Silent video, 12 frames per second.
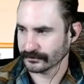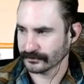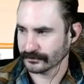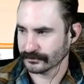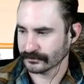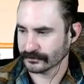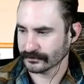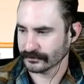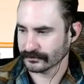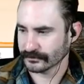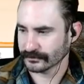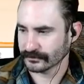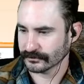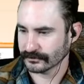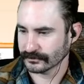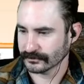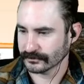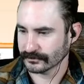
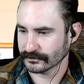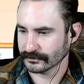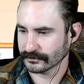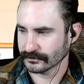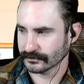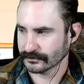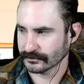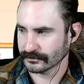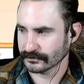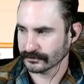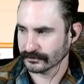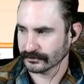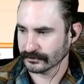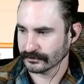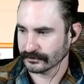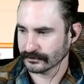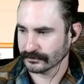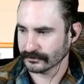
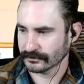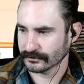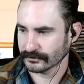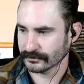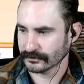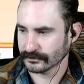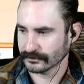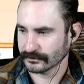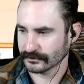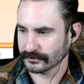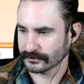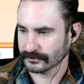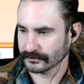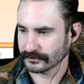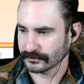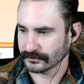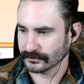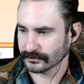
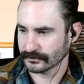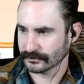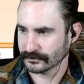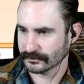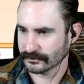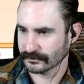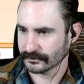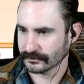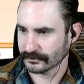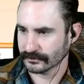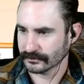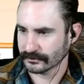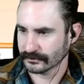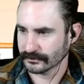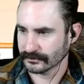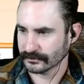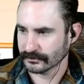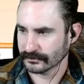
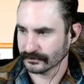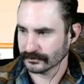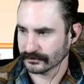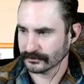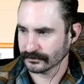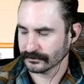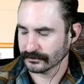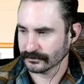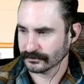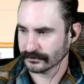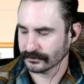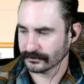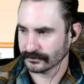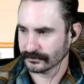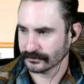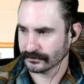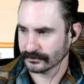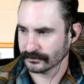
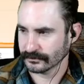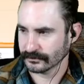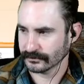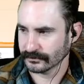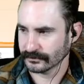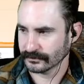(not speaking)